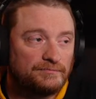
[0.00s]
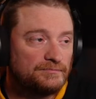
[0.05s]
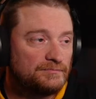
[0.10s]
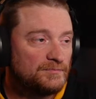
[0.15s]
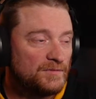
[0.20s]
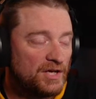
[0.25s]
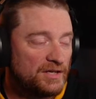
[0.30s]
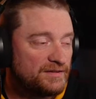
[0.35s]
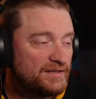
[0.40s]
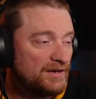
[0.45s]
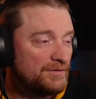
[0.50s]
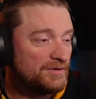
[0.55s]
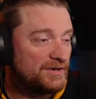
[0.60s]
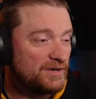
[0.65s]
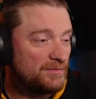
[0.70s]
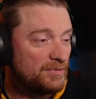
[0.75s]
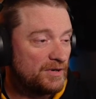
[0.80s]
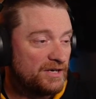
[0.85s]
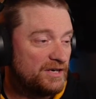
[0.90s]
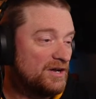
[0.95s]
not telling
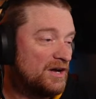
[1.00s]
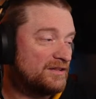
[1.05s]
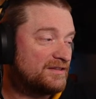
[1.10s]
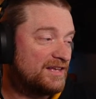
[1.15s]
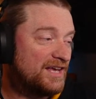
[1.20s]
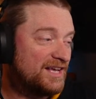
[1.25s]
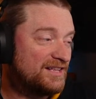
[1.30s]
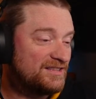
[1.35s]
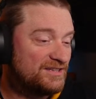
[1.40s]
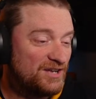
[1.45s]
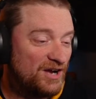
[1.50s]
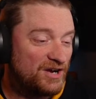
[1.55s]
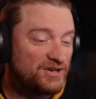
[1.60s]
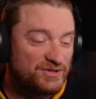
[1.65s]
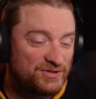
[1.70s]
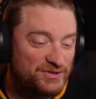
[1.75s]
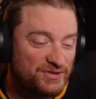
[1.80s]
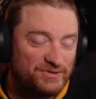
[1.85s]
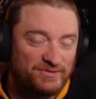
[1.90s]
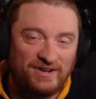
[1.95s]
anybody not to hate the
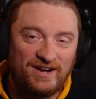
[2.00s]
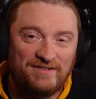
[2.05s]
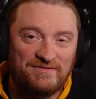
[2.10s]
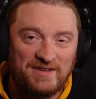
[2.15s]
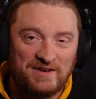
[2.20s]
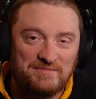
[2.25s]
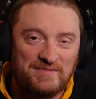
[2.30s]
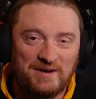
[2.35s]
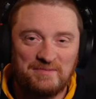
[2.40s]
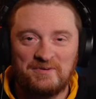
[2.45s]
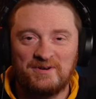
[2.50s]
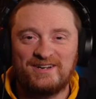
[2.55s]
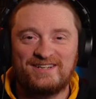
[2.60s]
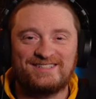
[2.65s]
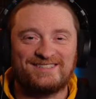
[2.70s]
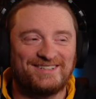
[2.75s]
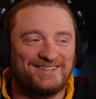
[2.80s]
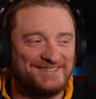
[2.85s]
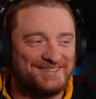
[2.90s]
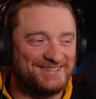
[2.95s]
Dodgers. You don't have that memory.
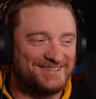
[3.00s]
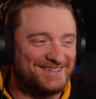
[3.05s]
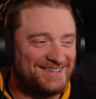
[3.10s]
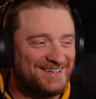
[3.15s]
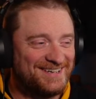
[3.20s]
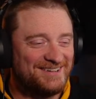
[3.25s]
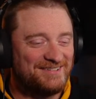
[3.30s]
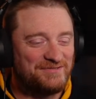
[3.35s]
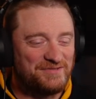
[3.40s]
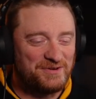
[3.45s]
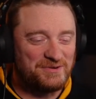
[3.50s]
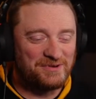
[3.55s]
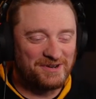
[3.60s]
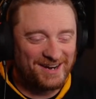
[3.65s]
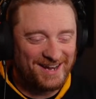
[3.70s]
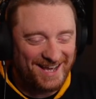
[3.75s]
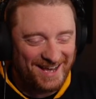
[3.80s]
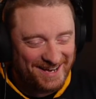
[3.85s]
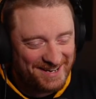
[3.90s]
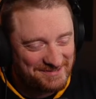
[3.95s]
So if you want
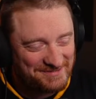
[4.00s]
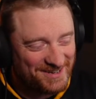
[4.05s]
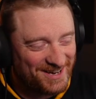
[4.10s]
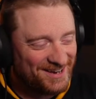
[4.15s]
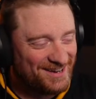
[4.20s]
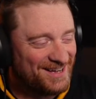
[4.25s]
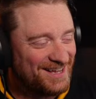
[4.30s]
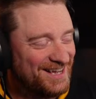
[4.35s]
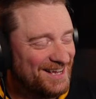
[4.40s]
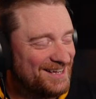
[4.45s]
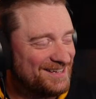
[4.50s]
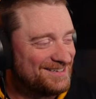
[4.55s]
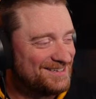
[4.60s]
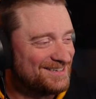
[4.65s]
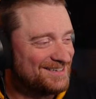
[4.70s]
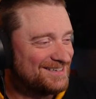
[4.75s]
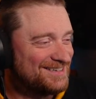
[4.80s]
to hate them, go ahead.